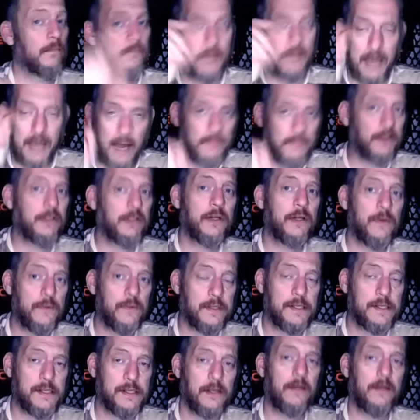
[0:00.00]
but I'm gonna
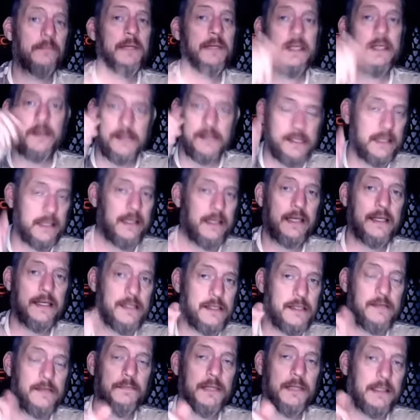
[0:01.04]
do it, son, because it
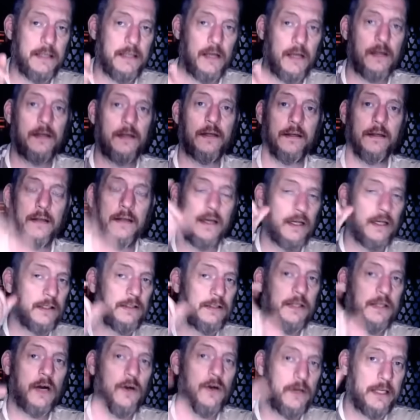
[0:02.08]
needs to be done.
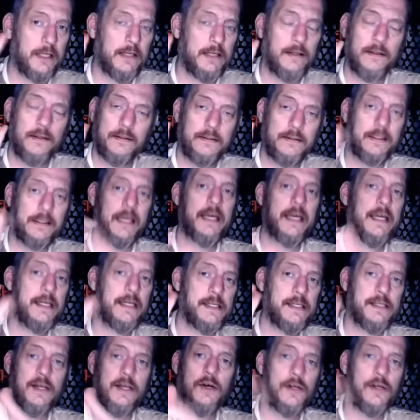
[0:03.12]
Dirty
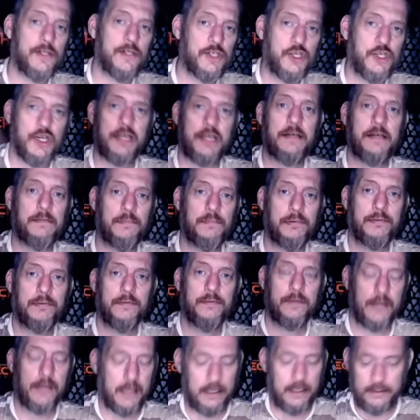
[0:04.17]
deeds done cheap,
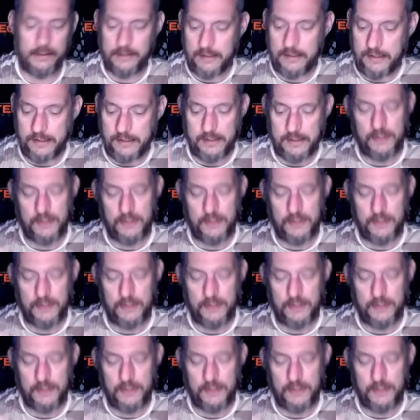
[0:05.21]
and this